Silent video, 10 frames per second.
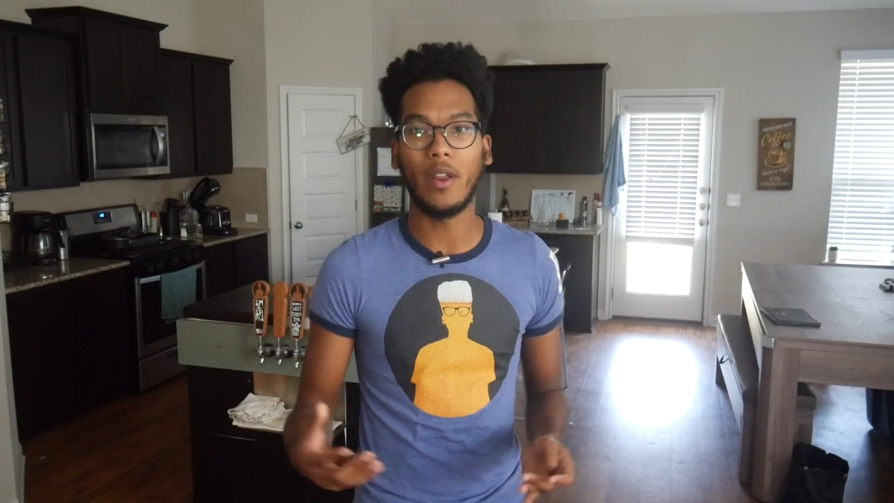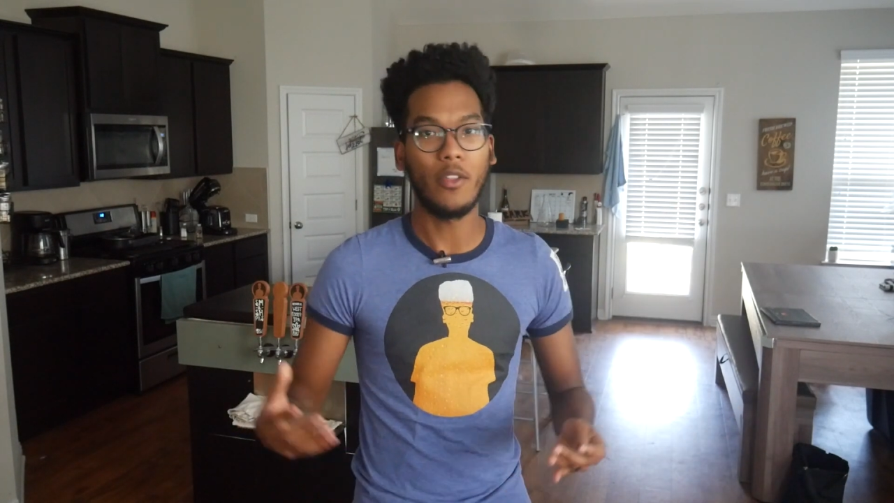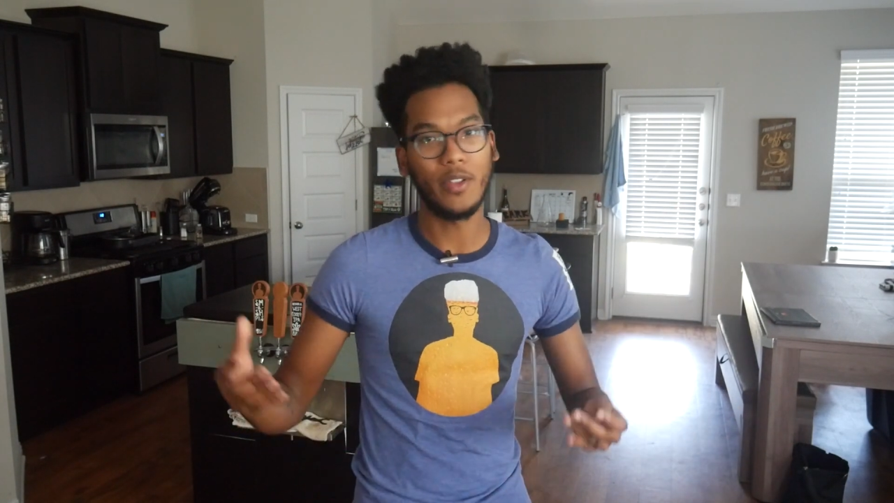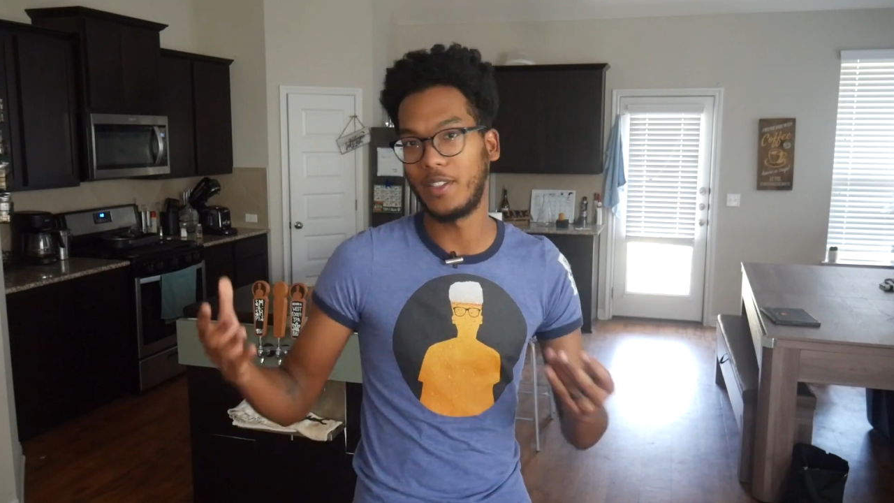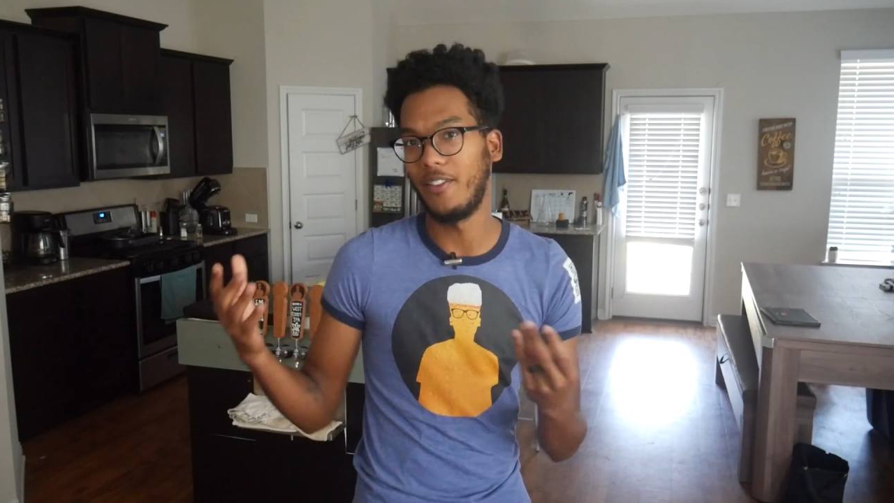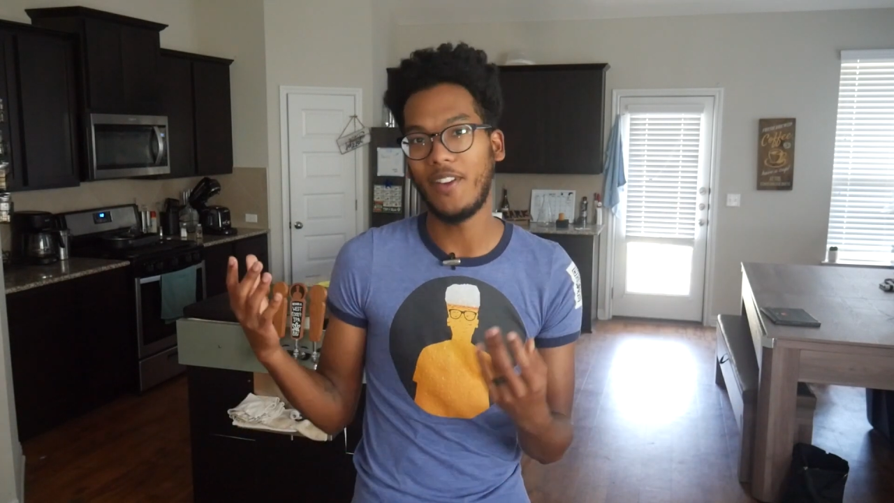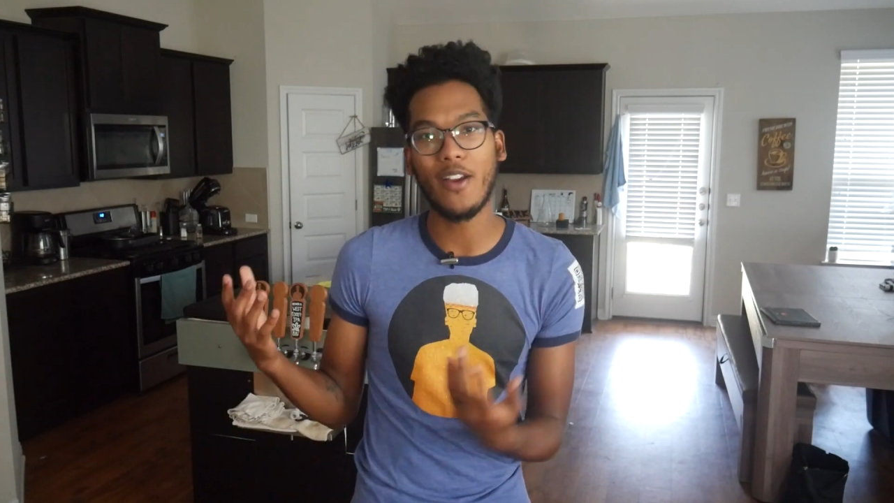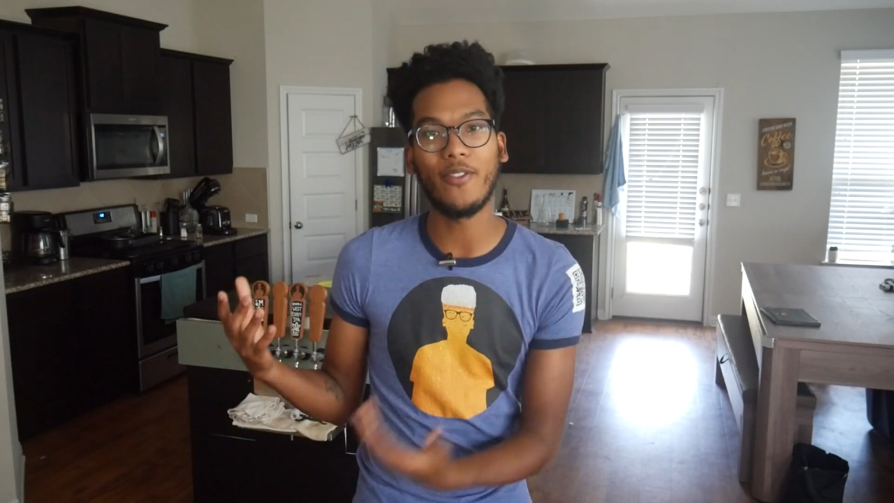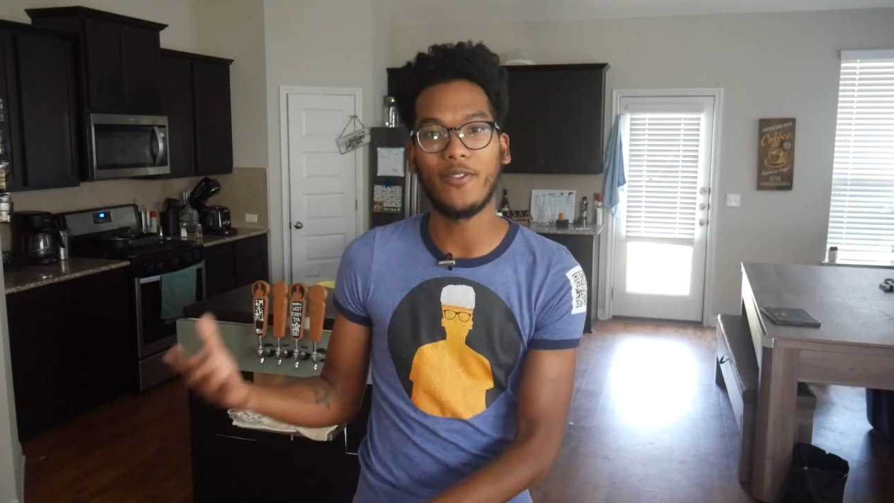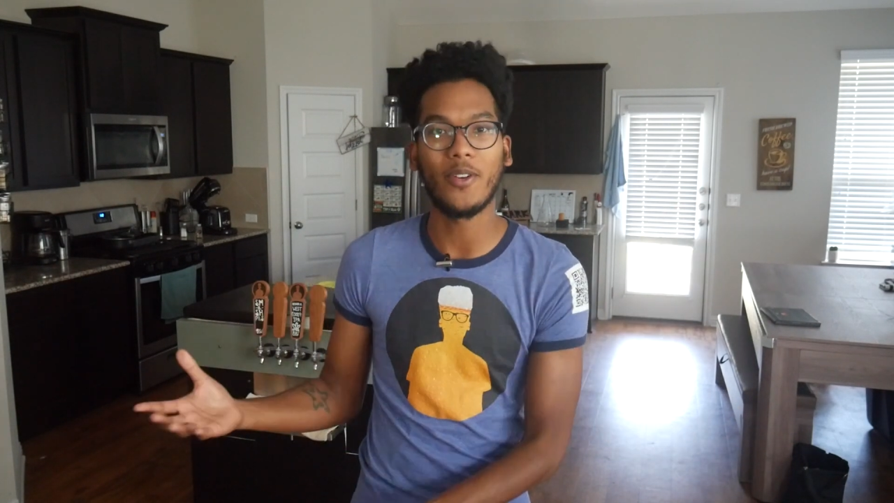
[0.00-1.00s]
whether this is the
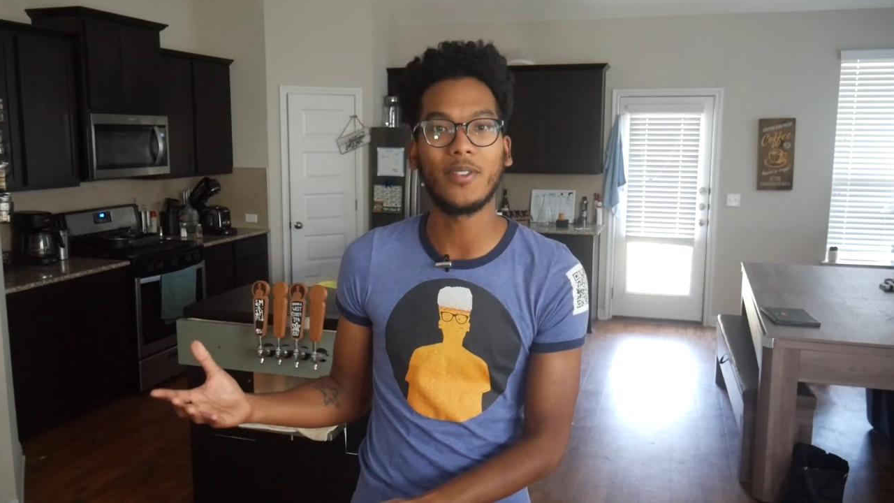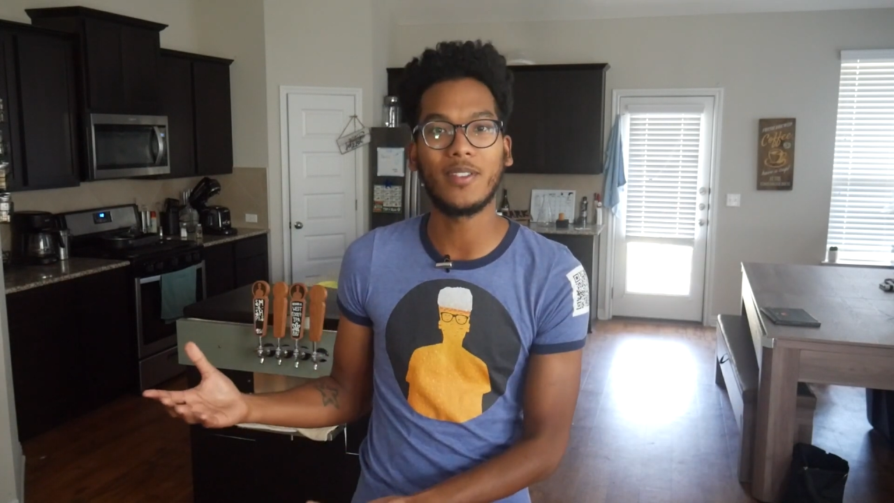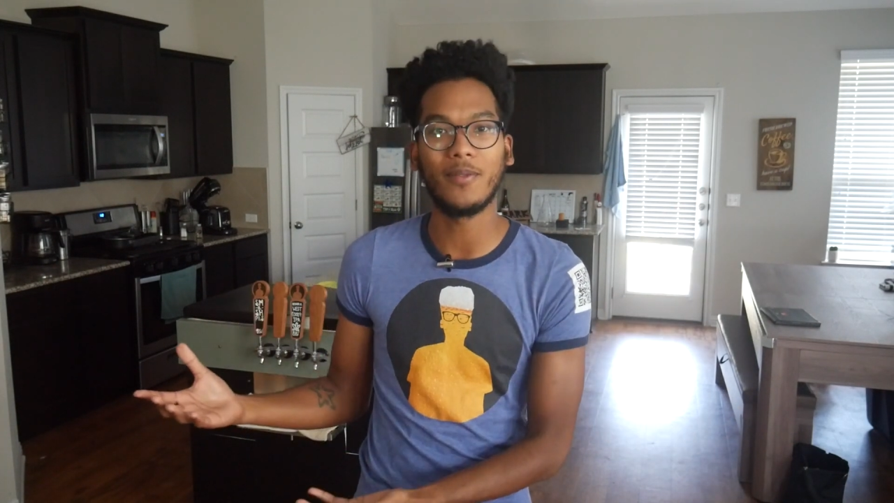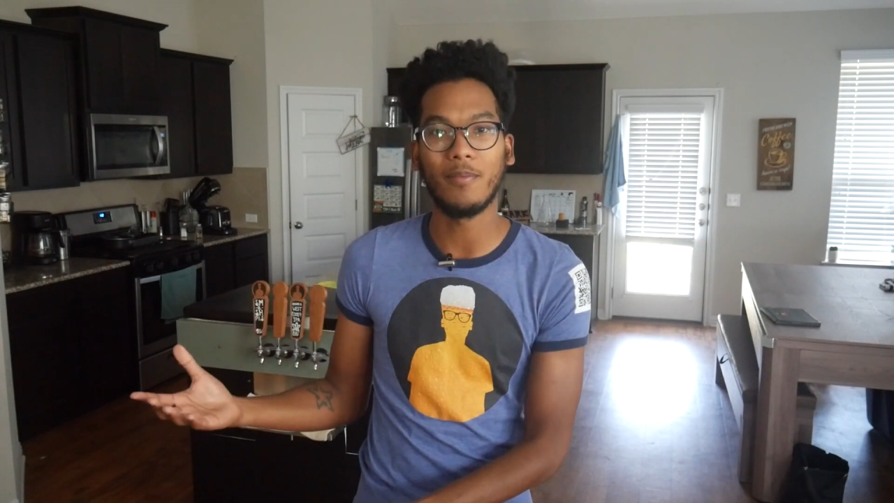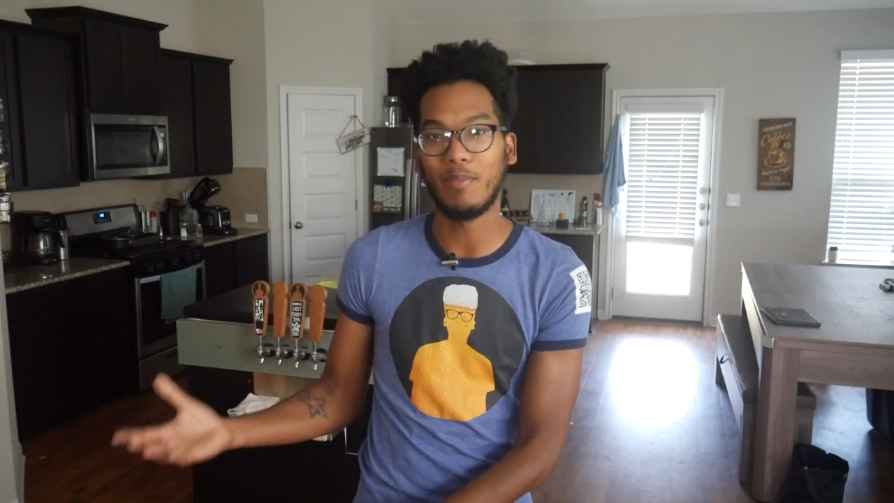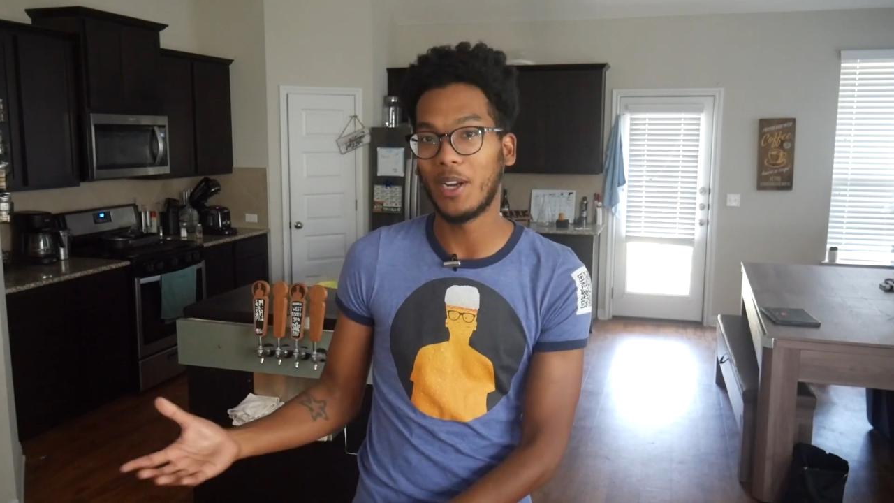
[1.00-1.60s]
very first